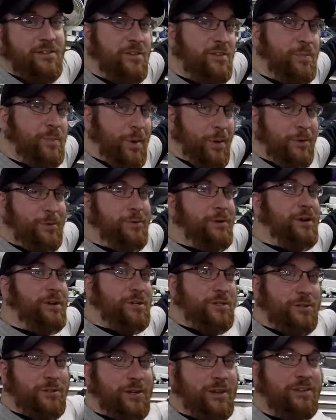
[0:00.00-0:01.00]
says Bone
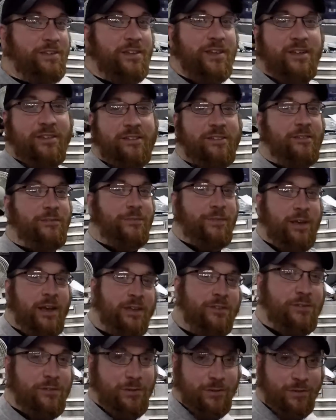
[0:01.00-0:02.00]
Crusher SS. If you
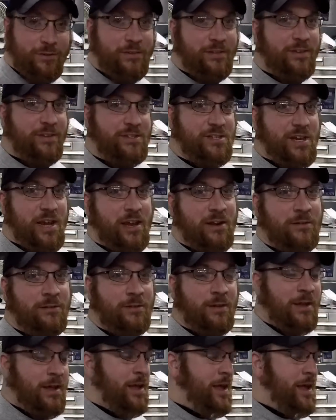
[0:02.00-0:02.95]
guys are new to the channel,